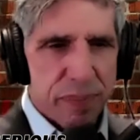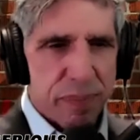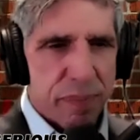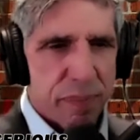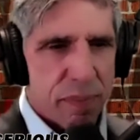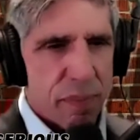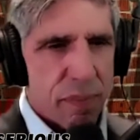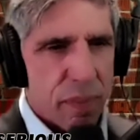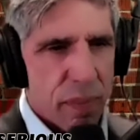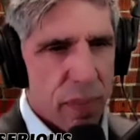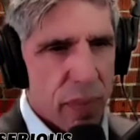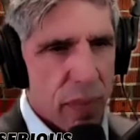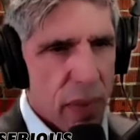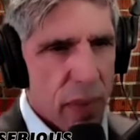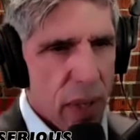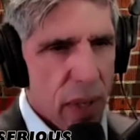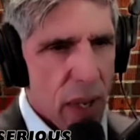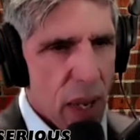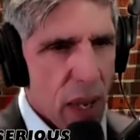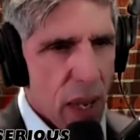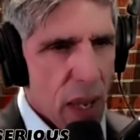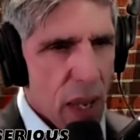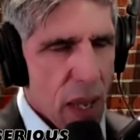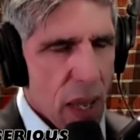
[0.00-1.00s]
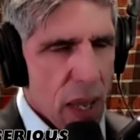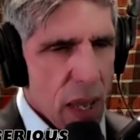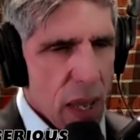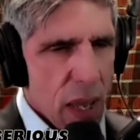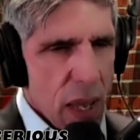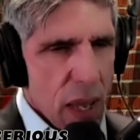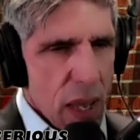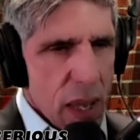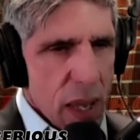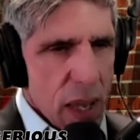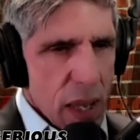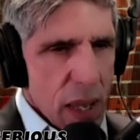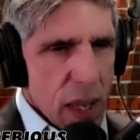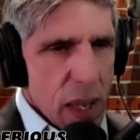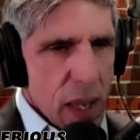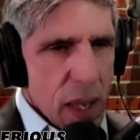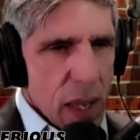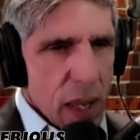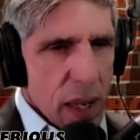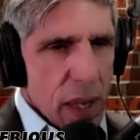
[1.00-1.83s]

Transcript: Nobody speaks.